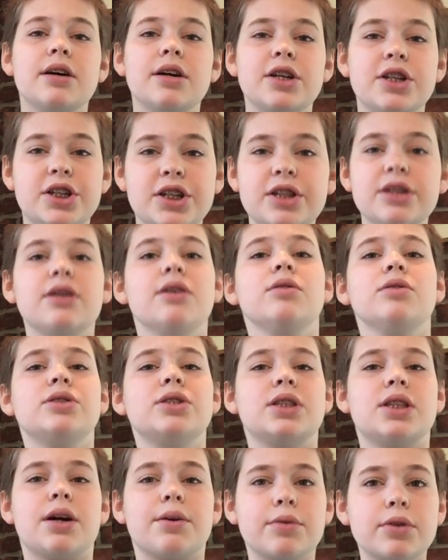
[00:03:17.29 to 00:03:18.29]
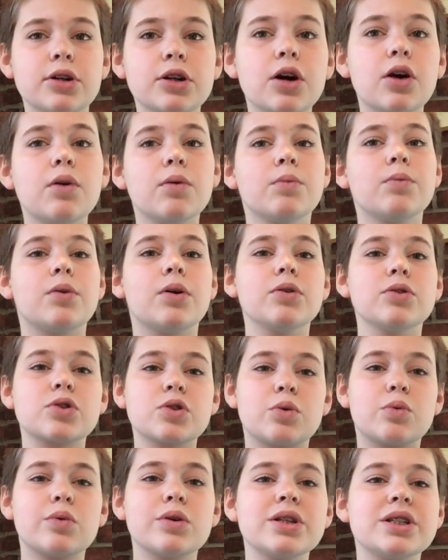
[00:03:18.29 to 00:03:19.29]
She notes that there were no rose
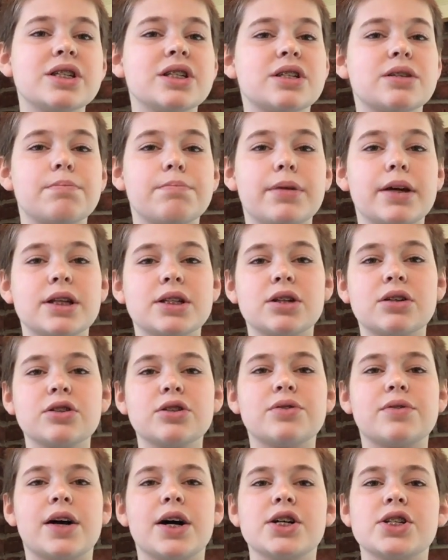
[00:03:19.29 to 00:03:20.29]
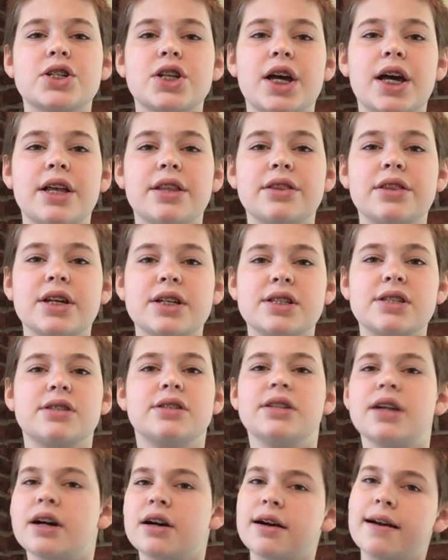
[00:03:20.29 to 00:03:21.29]
quartzes in Pink's entourage, and thus
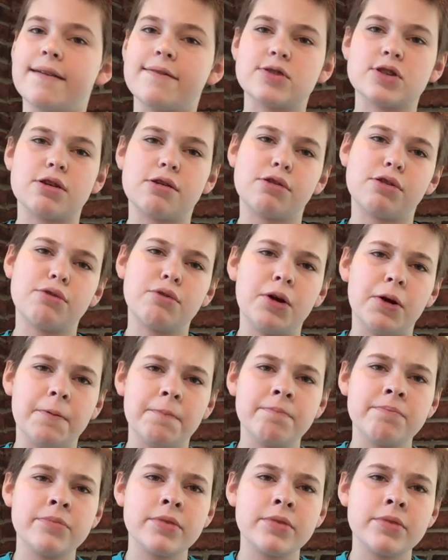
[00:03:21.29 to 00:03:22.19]
none could have slipped through.